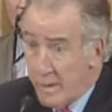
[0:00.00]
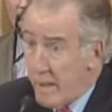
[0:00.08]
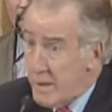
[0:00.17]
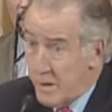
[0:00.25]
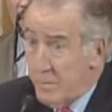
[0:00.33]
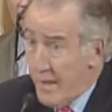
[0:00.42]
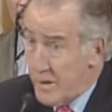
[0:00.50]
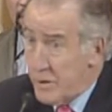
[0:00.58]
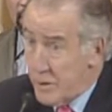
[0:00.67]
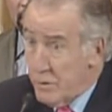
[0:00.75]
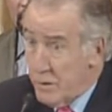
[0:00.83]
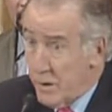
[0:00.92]
the case in
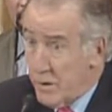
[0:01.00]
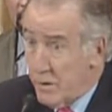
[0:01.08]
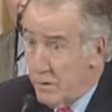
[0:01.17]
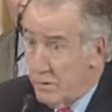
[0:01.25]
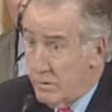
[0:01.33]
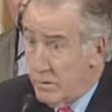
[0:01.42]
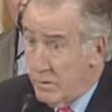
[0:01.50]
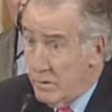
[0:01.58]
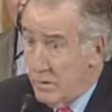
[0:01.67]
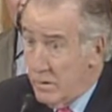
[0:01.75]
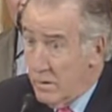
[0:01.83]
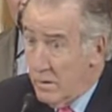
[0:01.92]
Massachusetts,
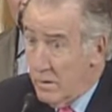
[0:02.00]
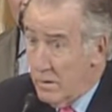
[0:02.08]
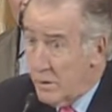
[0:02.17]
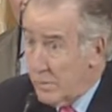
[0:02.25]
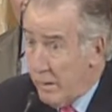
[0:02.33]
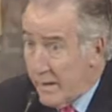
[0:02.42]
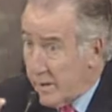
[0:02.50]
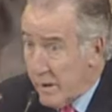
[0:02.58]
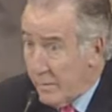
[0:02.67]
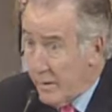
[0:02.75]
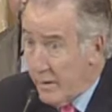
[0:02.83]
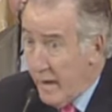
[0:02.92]
despite
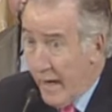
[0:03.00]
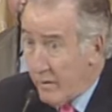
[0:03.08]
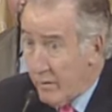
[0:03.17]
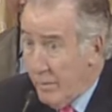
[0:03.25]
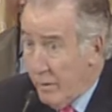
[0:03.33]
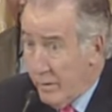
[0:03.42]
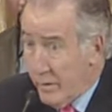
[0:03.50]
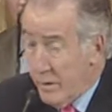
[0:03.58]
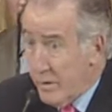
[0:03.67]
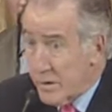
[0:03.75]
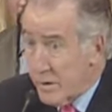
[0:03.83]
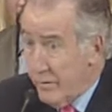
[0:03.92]
some of the acrimony
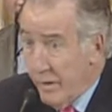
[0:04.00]
that has